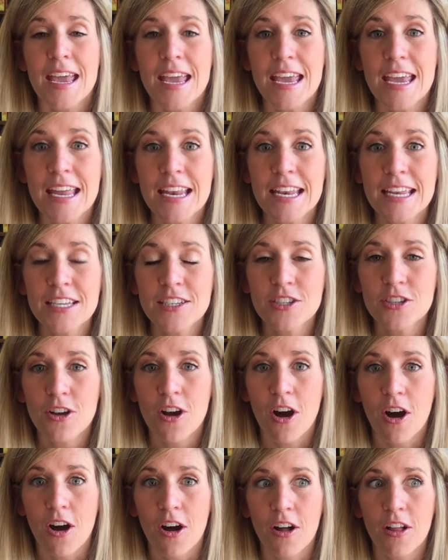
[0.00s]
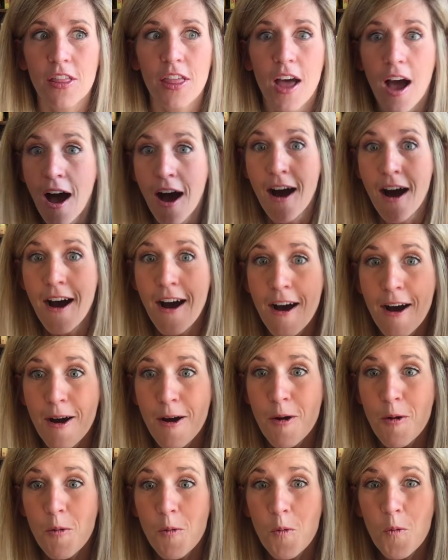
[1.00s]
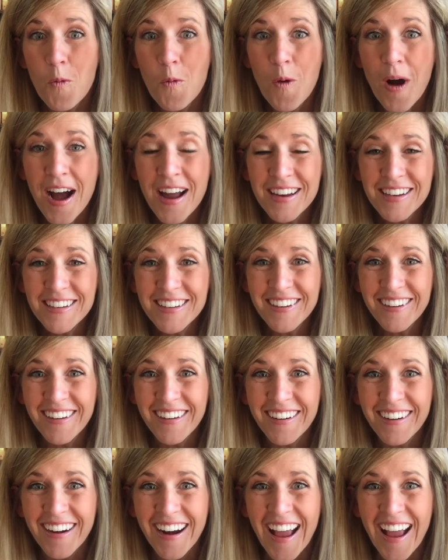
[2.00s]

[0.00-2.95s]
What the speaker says: It is called Wonder.